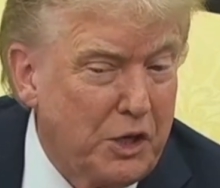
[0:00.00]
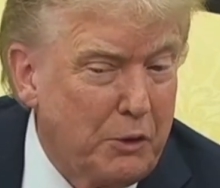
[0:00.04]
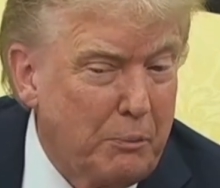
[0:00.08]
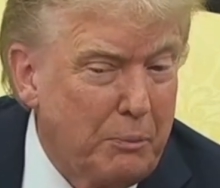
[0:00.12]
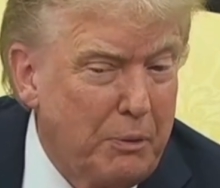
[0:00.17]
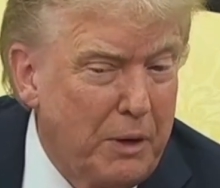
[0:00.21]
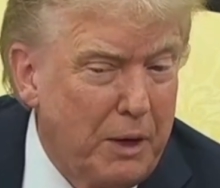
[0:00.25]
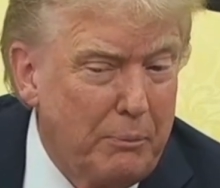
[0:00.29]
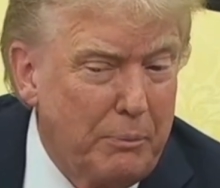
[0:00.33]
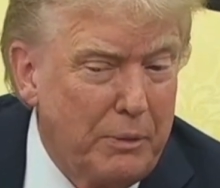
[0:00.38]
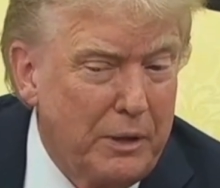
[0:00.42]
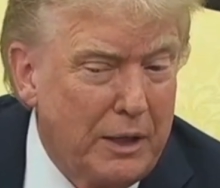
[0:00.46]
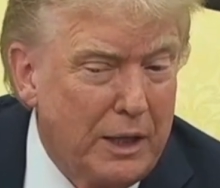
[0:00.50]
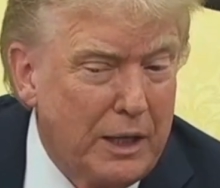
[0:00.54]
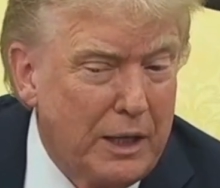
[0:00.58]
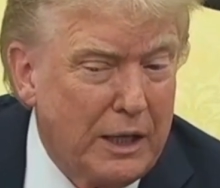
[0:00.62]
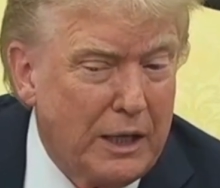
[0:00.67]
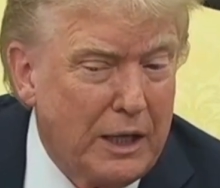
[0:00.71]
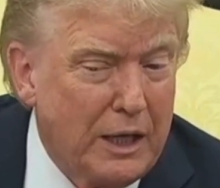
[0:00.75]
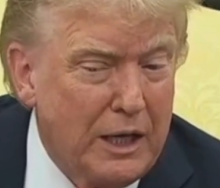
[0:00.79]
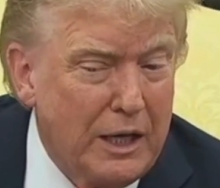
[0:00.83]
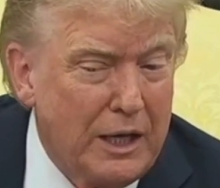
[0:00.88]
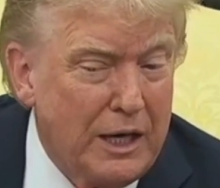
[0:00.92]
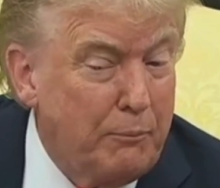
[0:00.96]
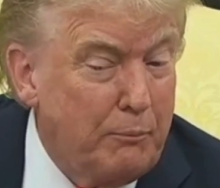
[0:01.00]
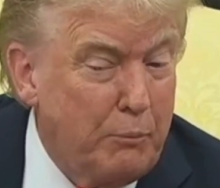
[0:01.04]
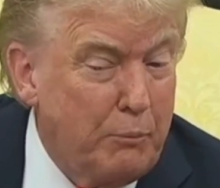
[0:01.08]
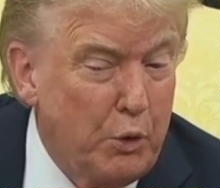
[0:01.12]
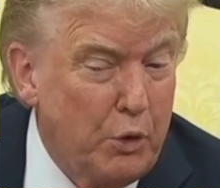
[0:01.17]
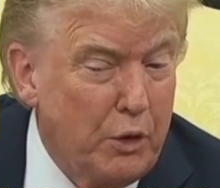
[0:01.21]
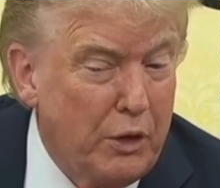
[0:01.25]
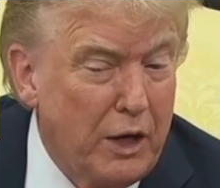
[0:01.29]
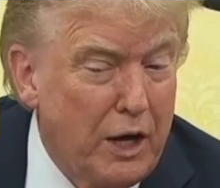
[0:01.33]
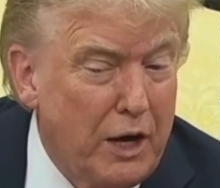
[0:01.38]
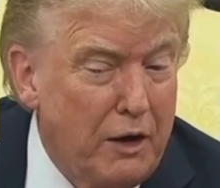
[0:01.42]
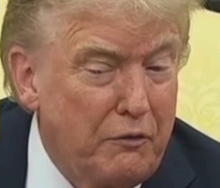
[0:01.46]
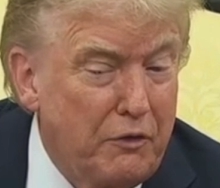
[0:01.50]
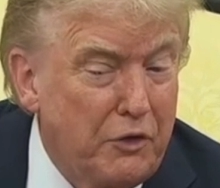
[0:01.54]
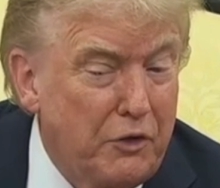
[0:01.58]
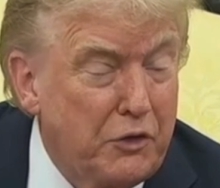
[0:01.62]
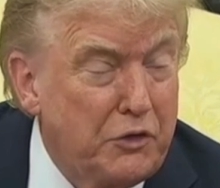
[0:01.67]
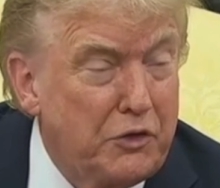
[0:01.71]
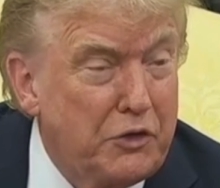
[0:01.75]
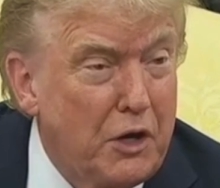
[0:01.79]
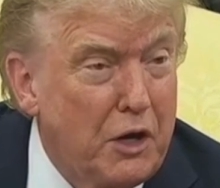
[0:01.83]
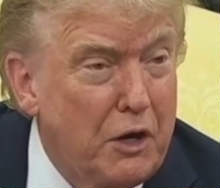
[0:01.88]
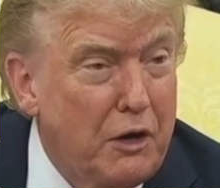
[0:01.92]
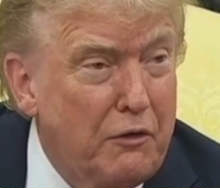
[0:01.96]
a sick puppy, that guy. That poor guy,
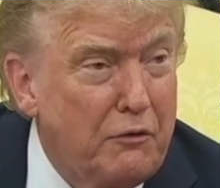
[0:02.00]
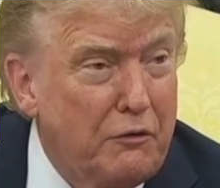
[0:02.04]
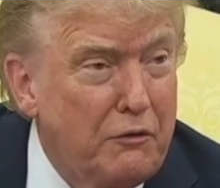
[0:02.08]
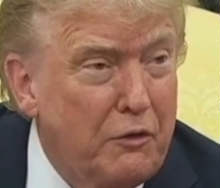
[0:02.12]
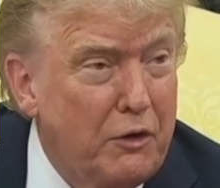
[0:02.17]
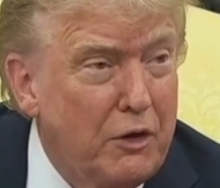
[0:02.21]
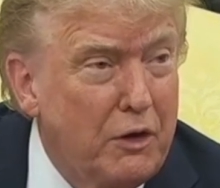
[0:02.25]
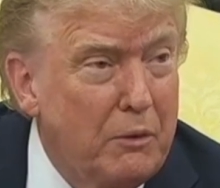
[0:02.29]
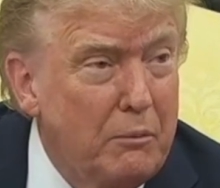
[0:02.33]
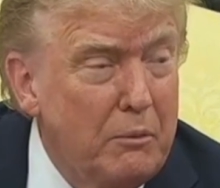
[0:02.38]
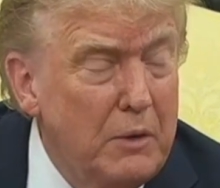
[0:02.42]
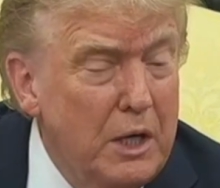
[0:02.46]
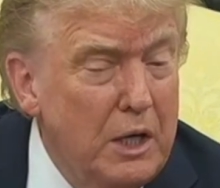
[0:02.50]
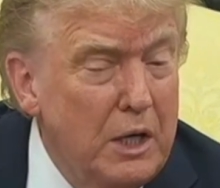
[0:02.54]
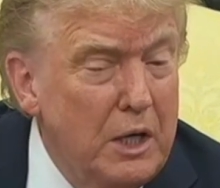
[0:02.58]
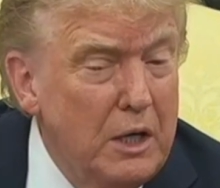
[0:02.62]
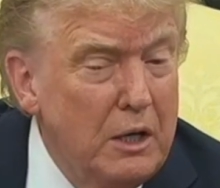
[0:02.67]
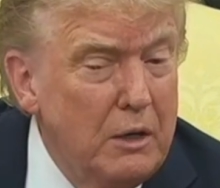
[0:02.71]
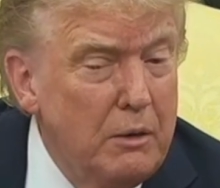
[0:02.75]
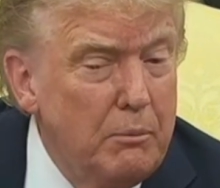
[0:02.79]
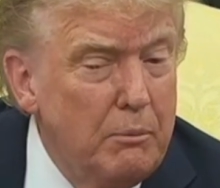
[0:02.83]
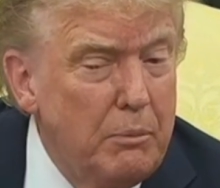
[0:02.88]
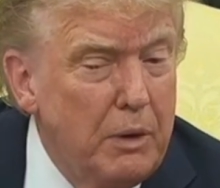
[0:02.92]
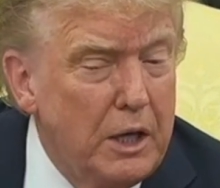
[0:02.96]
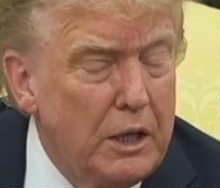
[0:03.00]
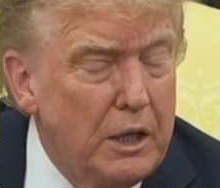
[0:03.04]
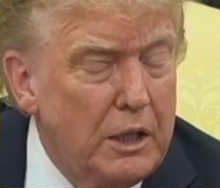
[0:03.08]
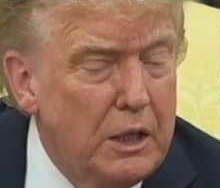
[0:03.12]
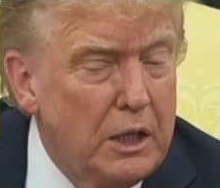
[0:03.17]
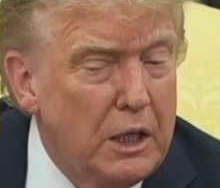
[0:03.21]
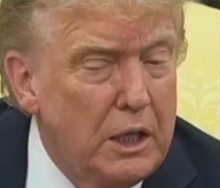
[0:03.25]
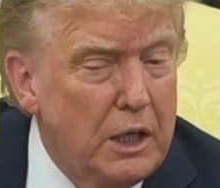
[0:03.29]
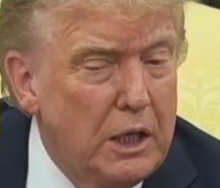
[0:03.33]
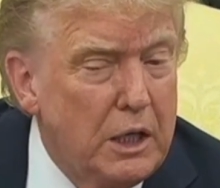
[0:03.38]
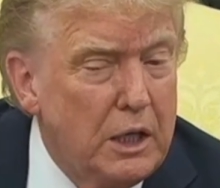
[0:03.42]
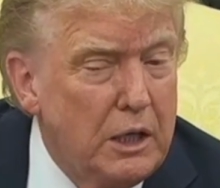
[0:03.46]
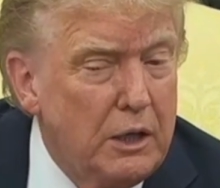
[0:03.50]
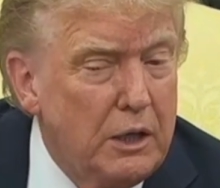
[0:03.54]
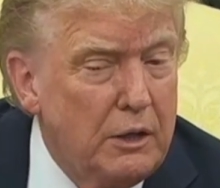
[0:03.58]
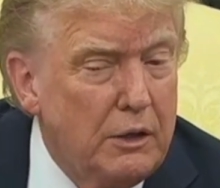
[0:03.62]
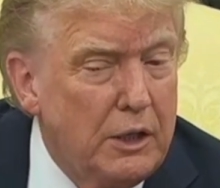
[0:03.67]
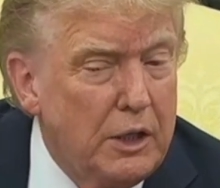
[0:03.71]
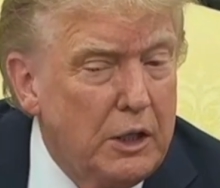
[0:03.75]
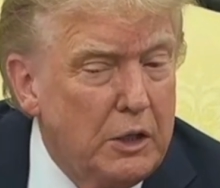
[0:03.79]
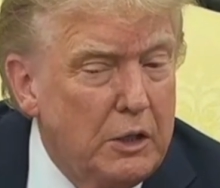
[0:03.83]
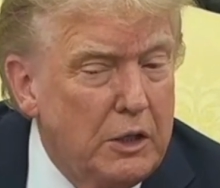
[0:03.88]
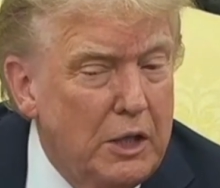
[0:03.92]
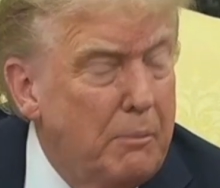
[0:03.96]
I feel sorry for him. But
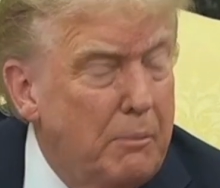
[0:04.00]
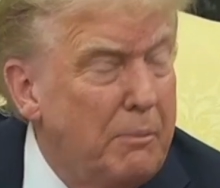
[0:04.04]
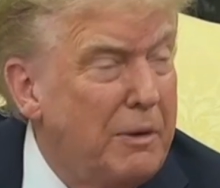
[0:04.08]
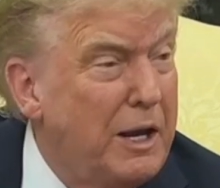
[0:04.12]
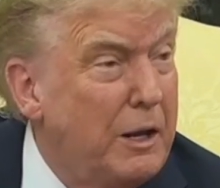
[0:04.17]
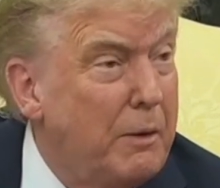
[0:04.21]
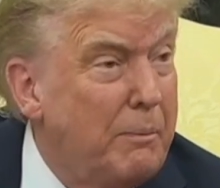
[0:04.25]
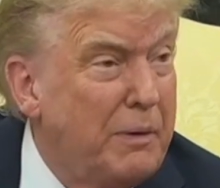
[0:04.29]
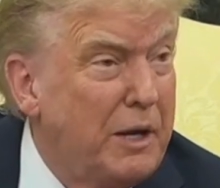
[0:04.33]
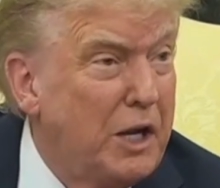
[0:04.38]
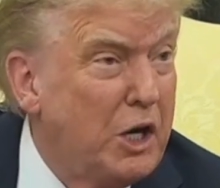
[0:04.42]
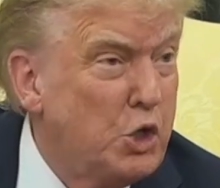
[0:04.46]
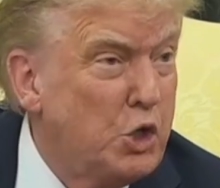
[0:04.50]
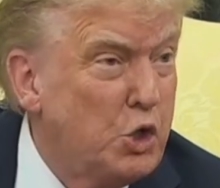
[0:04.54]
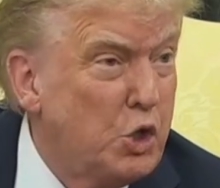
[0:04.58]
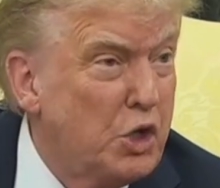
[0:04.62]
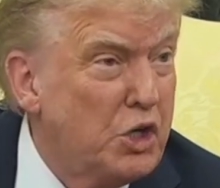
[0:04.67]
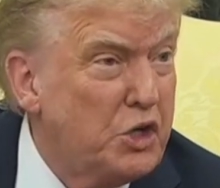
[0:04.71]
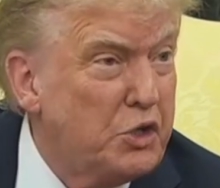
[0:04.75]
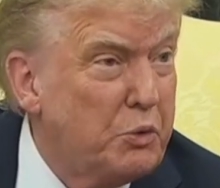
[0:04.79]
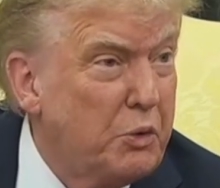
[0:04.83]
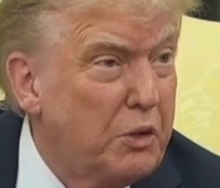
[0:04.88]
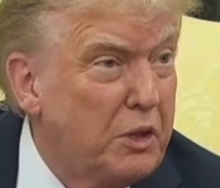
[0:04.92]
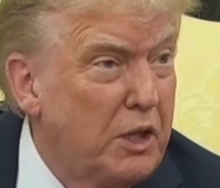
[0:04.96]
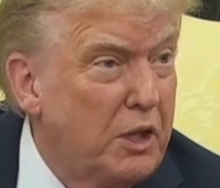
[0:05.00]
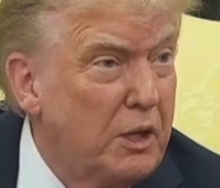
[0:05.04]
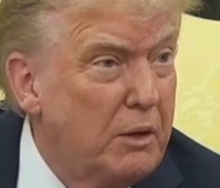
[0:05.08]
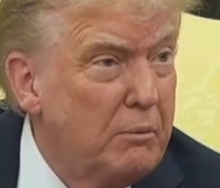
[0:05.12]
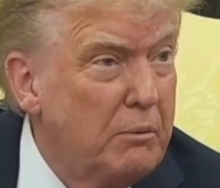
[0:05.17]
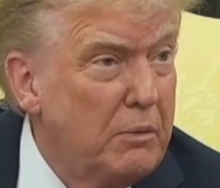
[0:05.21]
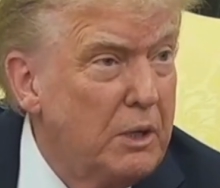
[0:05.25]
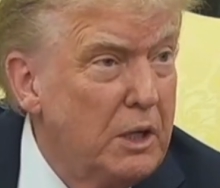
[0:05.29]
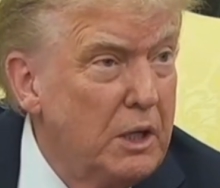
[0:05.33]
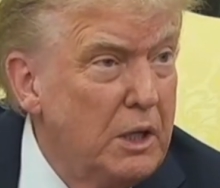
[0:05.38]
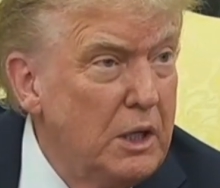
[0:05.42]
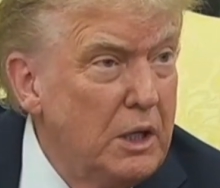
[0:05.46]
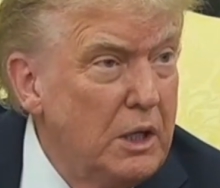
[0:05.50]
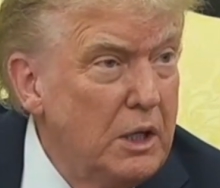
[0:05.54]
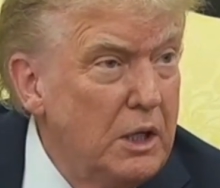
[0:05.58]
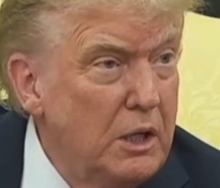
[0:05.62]
they made a bad choice with him.